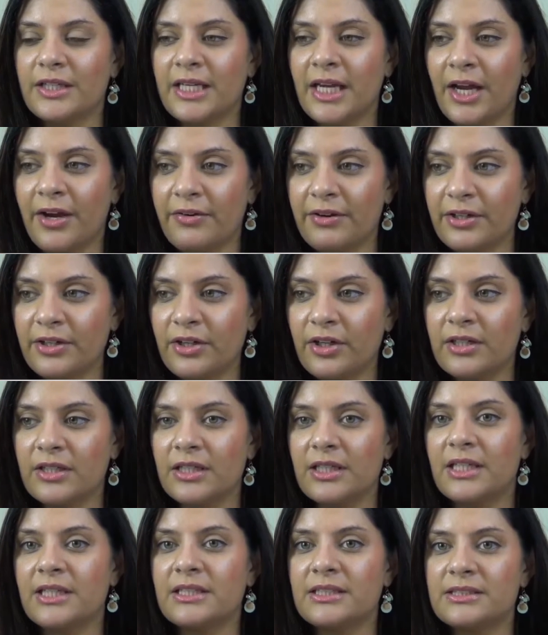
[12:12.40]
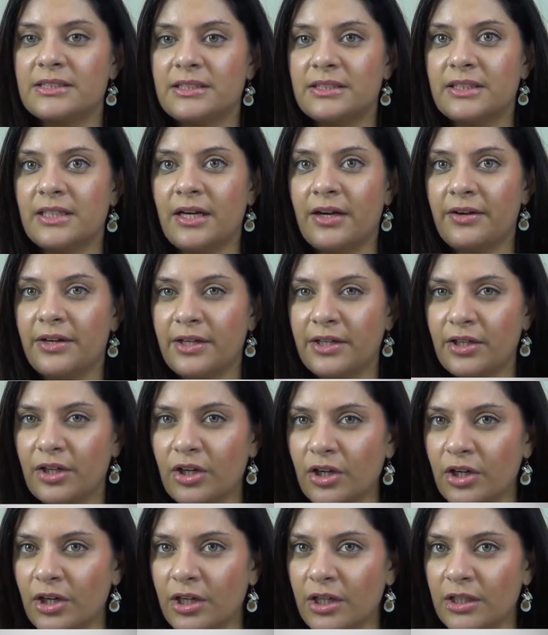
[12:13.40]
carrying on a legacy, carrying
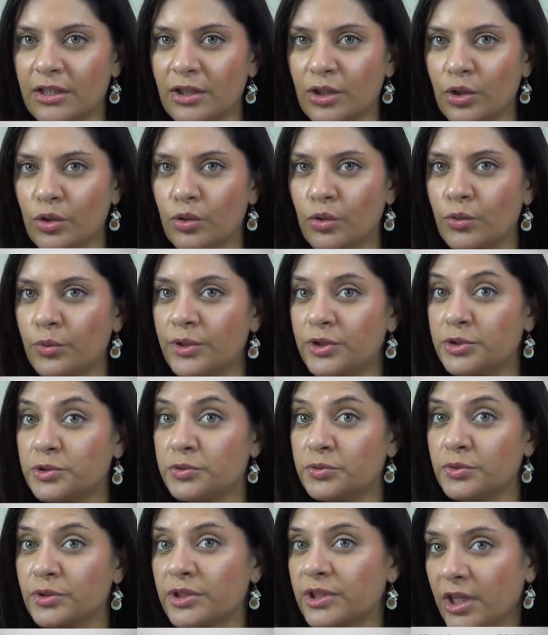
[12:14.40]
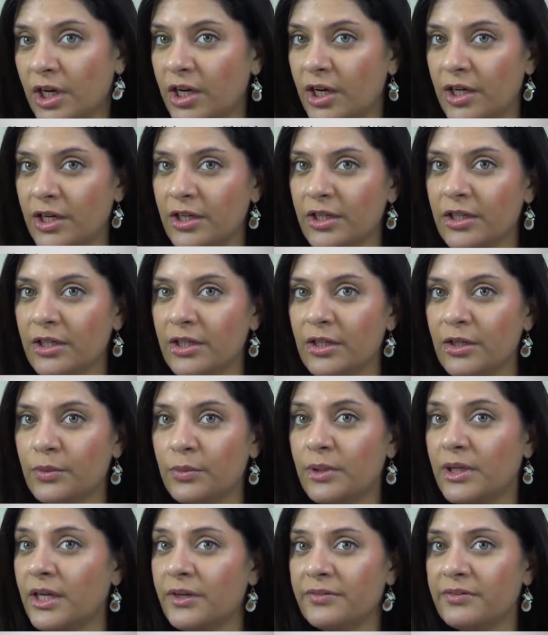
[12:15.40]
on who we truly are,
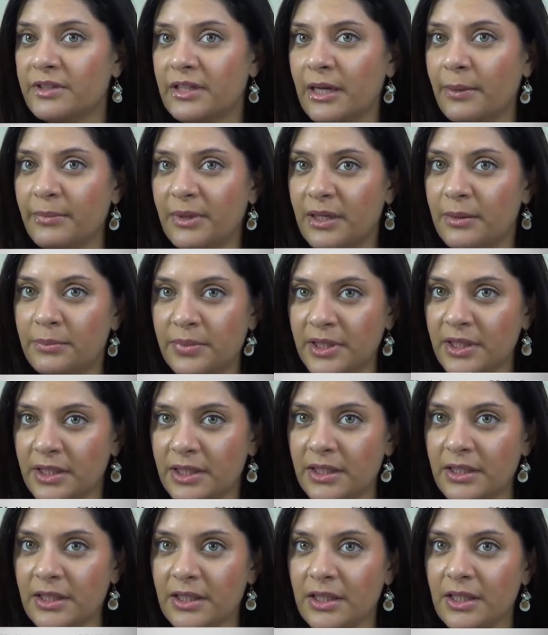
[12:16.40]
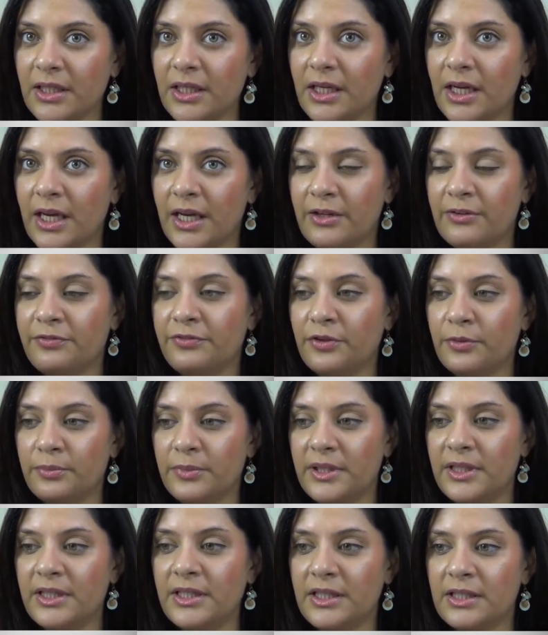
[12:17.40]
whatever that may be. And for
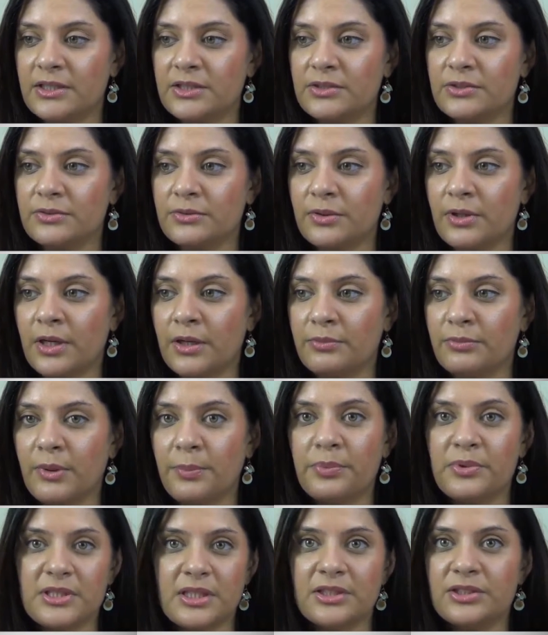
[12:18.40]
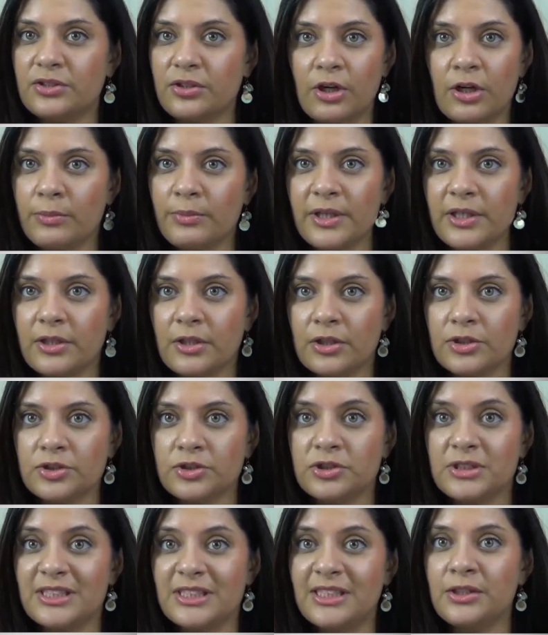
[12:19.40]
me, it's representing all my
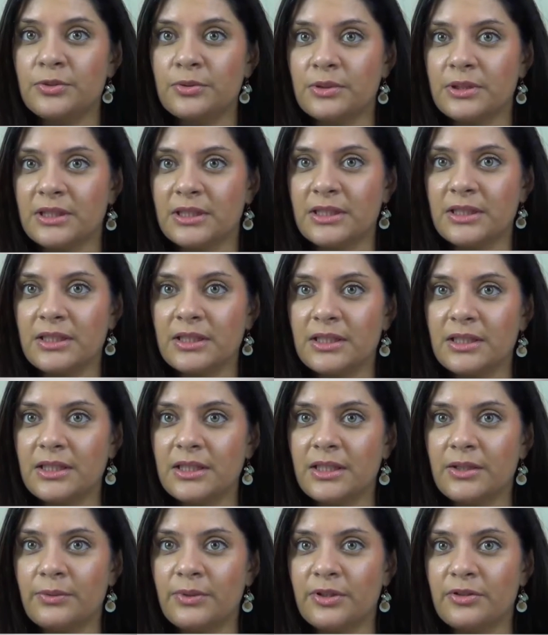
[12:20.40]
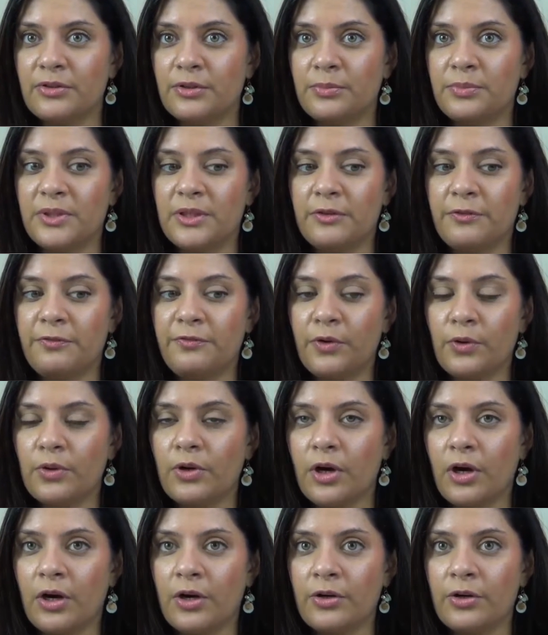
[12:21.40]
cultures equally, whether it be a
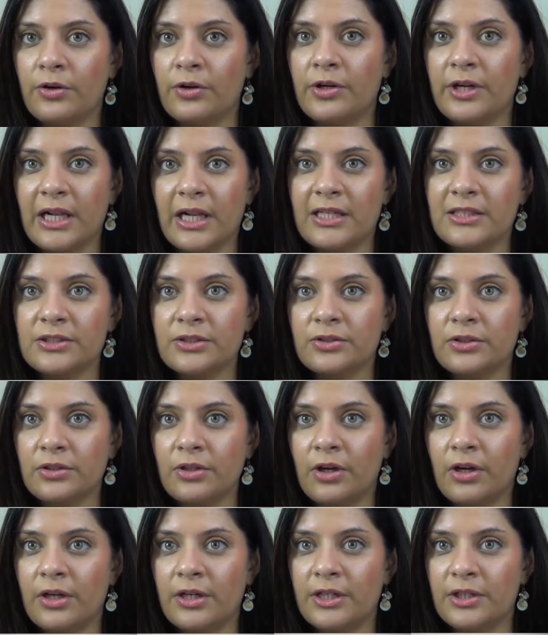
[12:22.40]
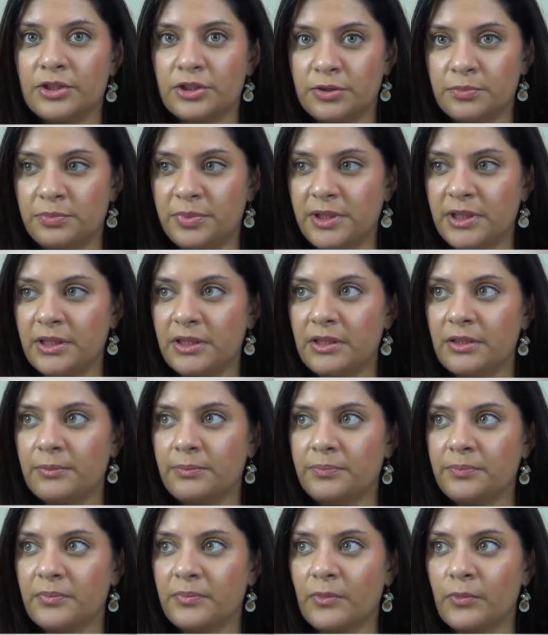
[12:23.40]
folk art or a classical art. It should be
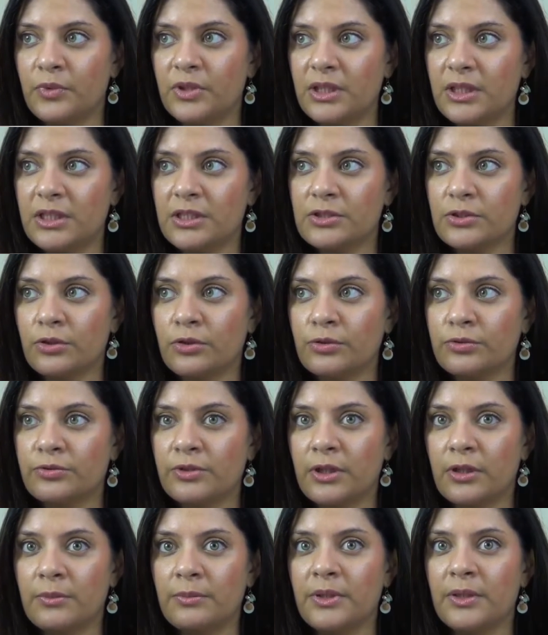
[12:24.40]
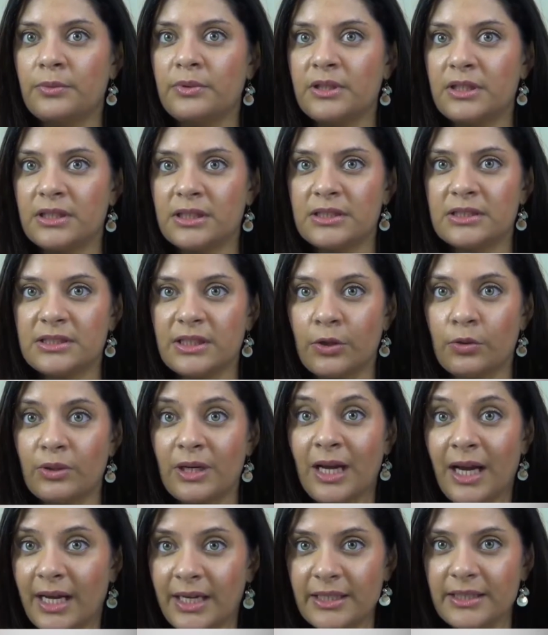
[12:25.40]
within its own realm and within its
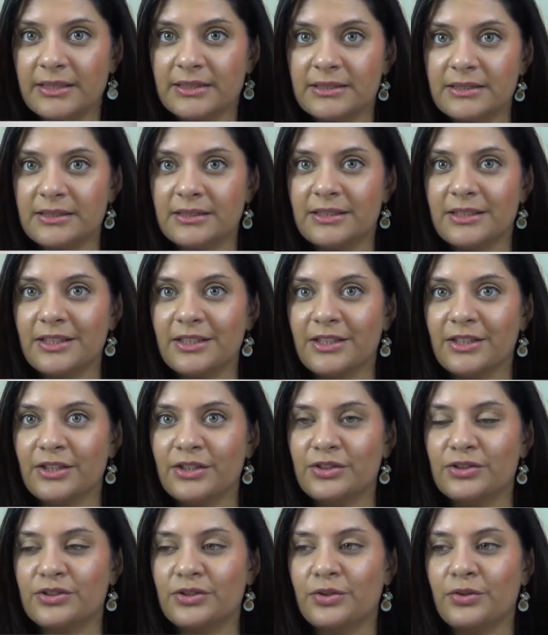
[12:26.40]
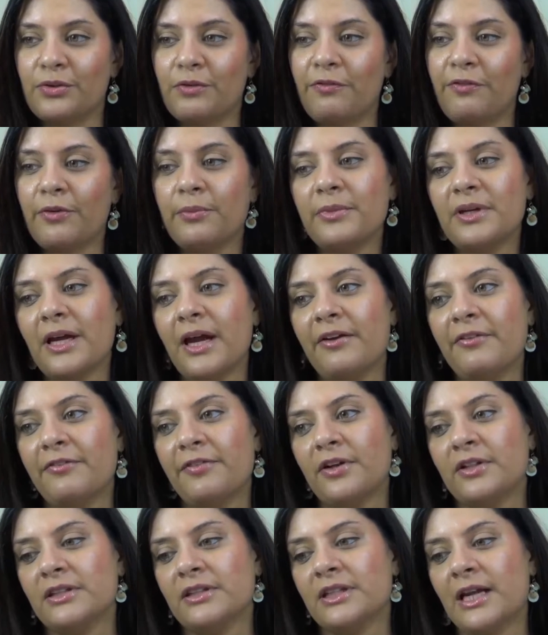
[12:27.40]
own highness. So for me, I
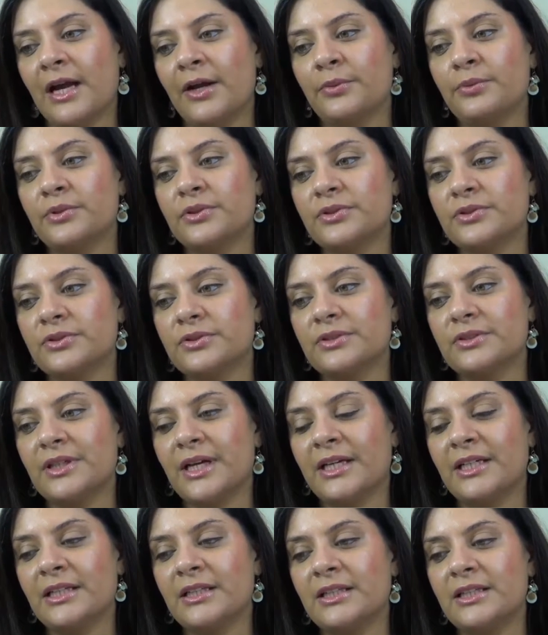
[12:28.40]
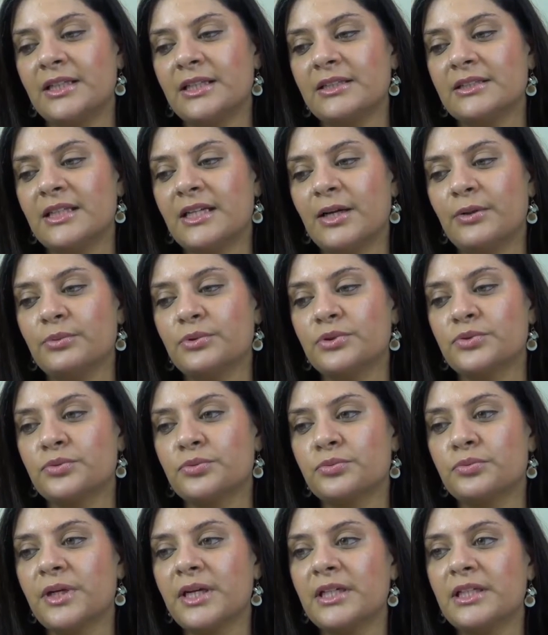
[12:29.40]
felt that I didn't think that I was
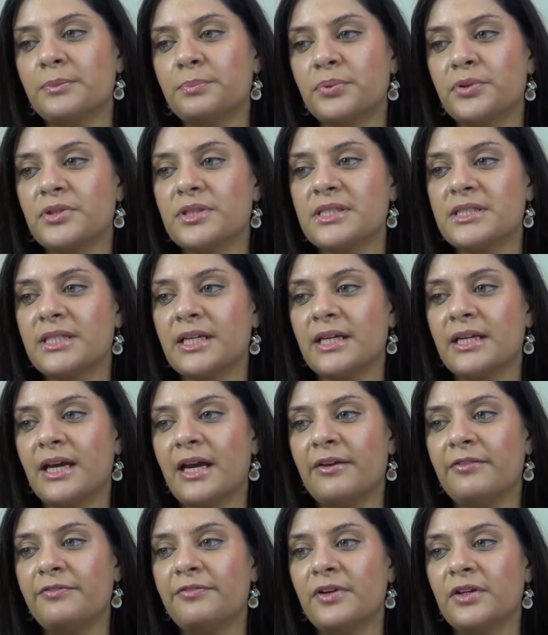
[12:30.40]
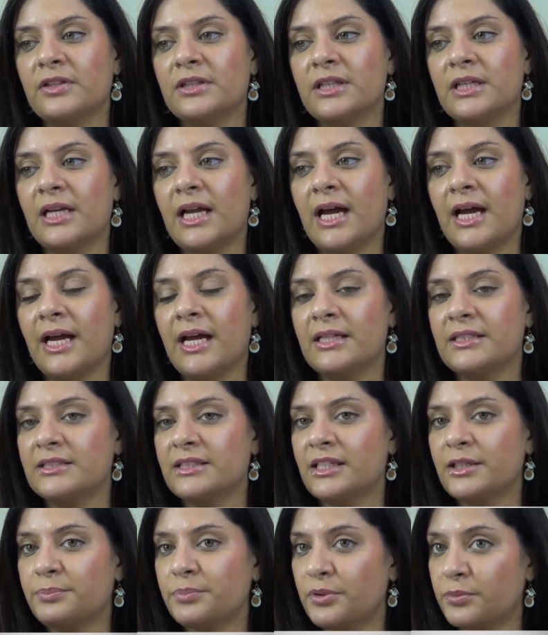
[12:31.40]
ready per se. I felt that I had
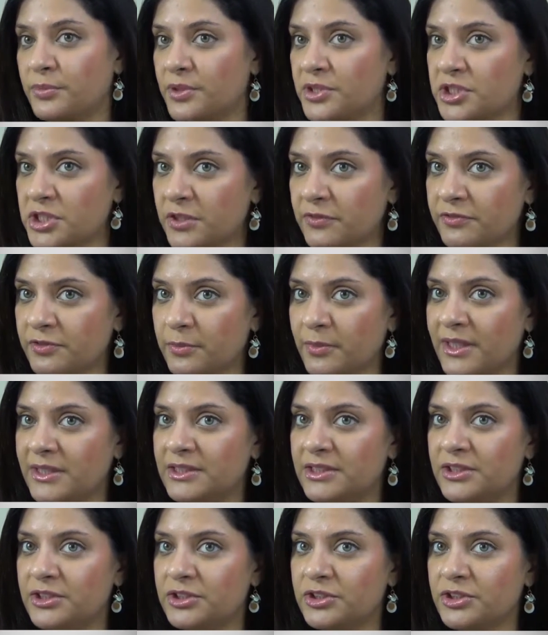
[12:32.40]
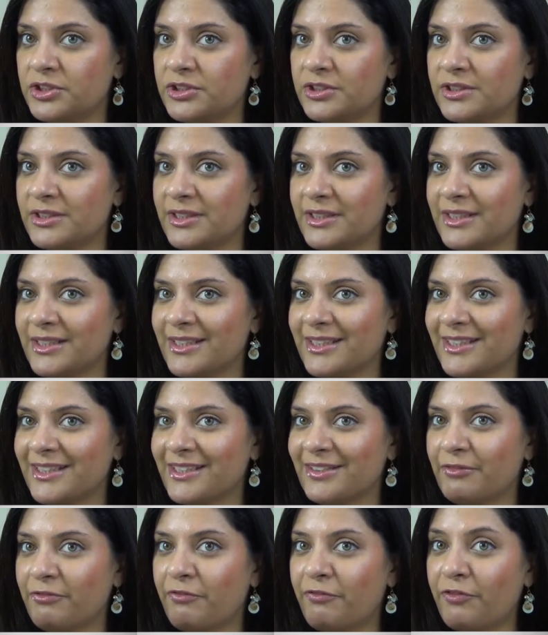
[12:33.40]
to get permission from my teachers
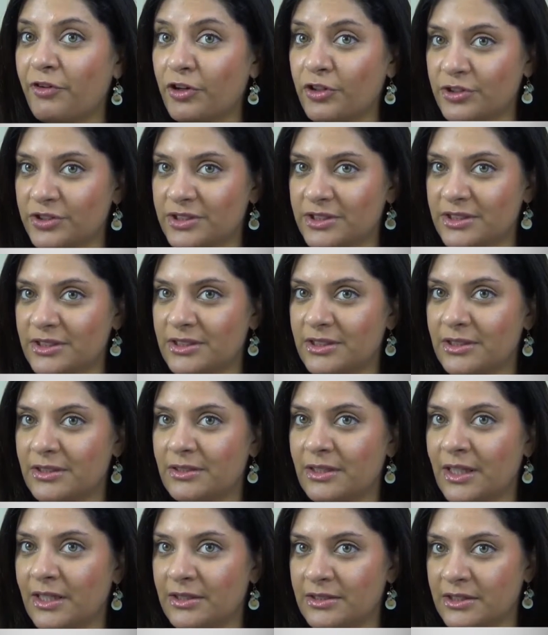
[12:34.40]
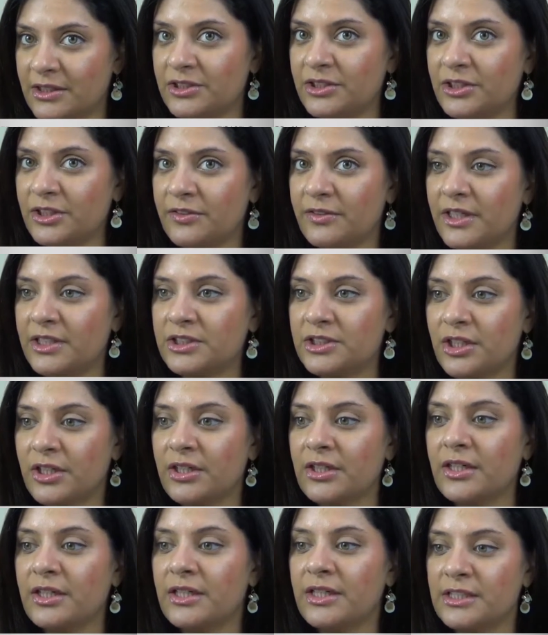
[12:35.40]
first. Like Satyanarayan
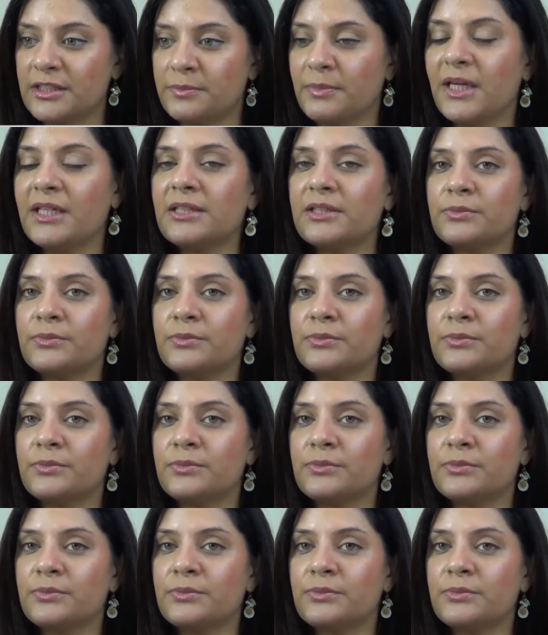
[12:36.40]
Chaka is